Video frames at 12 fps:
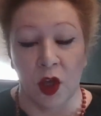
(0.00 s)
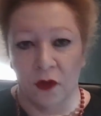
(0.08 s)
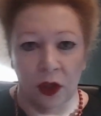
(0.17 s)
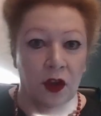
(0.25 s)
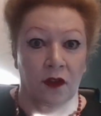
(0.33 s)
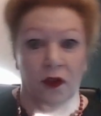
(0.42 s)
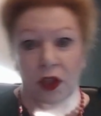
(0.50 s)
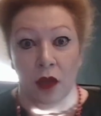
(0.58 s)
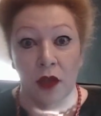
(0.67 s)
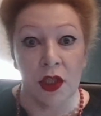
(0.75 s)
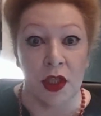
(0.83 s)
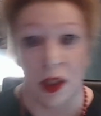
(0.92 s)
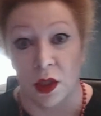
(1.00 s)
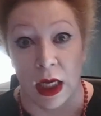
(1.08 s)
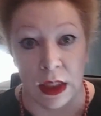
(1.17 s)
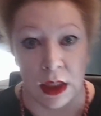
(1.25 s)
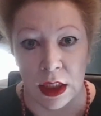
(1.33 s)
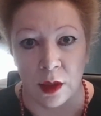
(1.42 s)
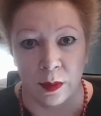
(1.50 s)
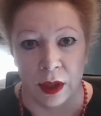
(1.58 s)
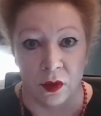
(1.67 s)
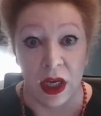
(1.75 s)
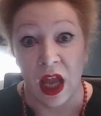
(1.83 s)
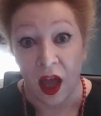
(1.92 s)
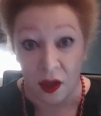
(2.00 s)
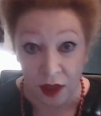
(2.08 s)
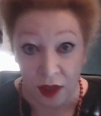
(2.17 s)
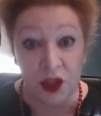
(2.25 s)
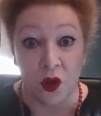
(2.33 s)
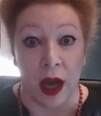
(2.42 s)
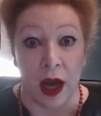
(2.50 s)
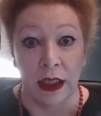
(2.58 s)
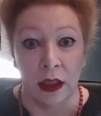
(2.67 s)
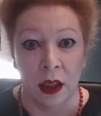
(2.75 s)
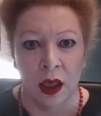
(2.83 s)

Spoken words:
So if you're saying this is transdisciplinary, that's great.